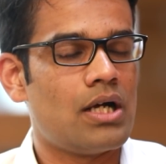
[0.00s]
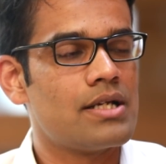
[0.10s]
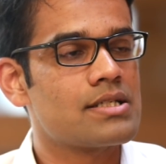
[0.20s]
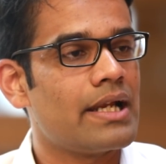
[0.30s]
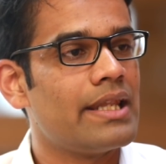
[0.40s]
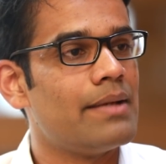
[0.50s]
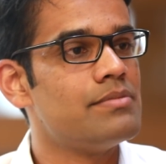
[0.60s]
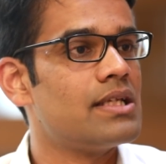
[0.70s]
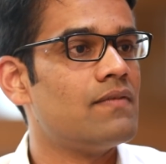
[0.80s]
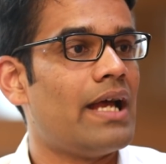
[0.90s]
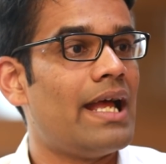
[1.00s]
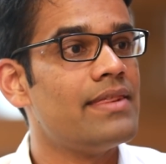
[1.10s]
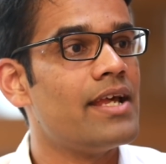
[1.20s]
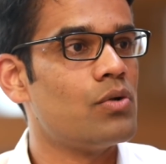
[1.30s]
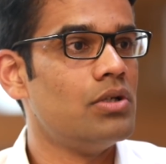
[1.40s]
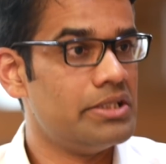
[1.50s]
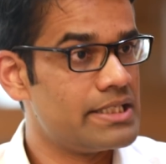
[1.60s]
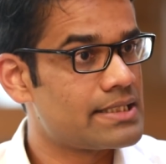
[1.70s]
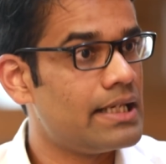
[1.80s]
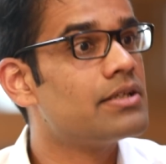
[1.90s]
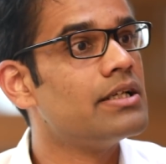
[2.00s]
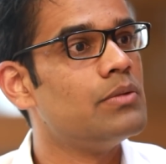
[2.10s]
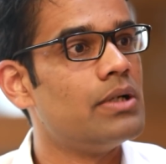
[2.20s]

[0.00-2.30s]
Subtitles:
understand themselves and their own learning style really